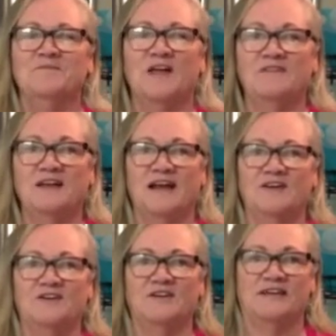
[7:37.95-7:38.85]
Not that
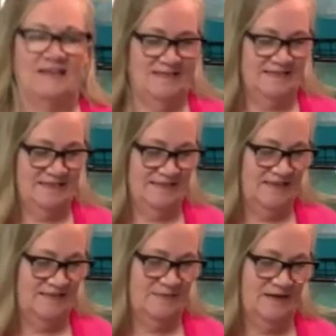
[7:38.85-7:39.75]
I couldn't eat 6
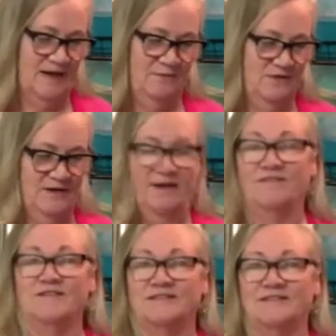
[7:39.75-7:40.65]
eggs, but I would
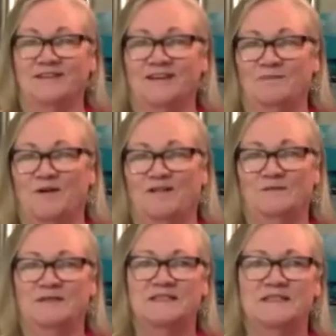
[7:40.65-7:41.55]
never eat them all
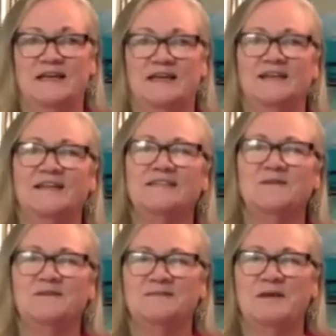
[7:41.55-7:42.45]
in one sitting. Unless they
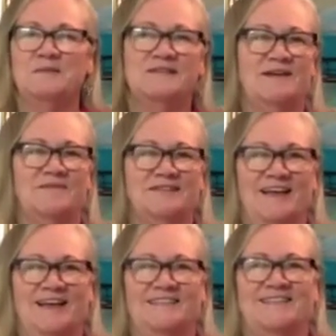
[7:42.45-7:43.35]
were maybe deviled
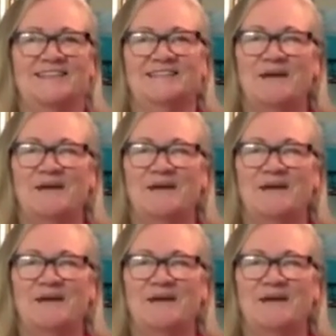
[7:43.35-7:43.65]
eggs.